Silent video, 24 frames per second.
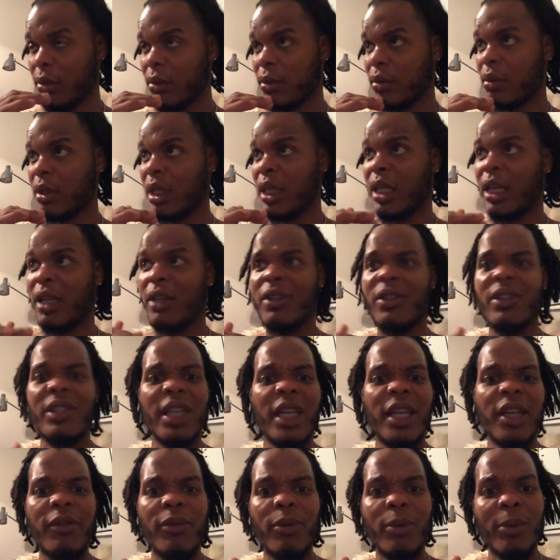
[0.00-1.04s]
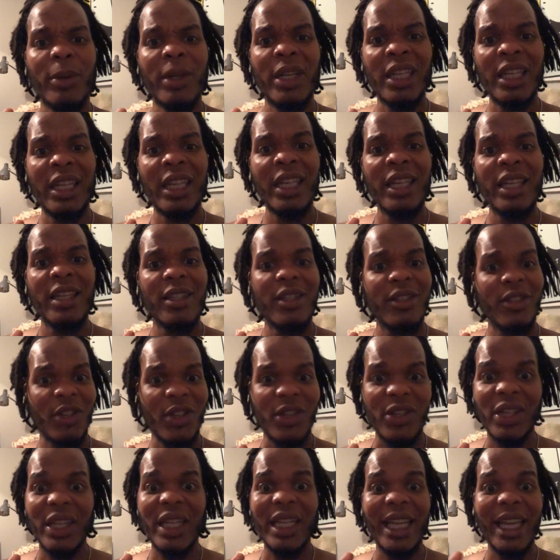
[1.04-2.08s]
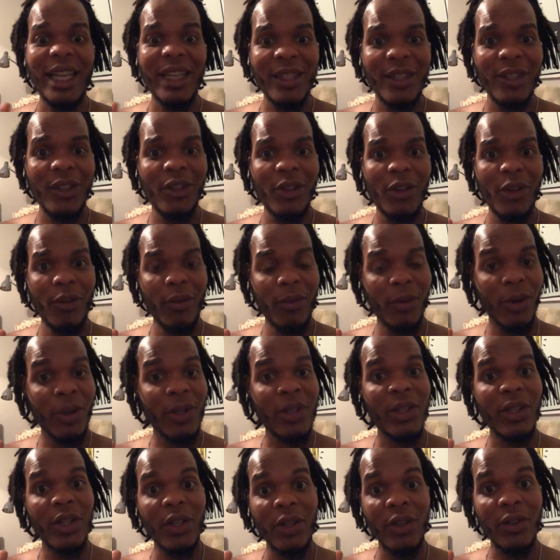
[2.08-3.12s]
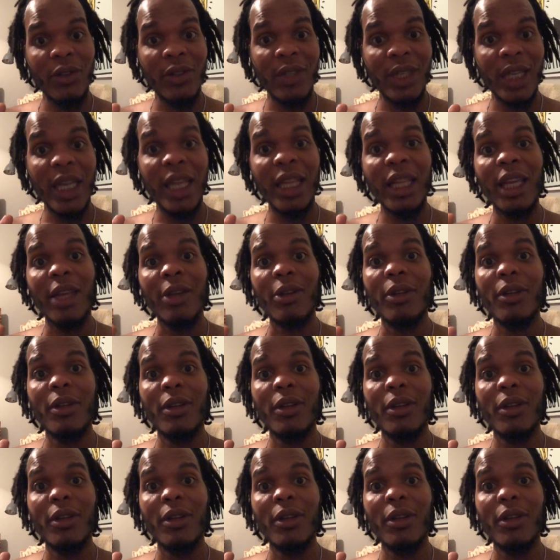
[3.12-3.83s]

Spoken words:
and understand it for what it is, just a lesson for us to understand that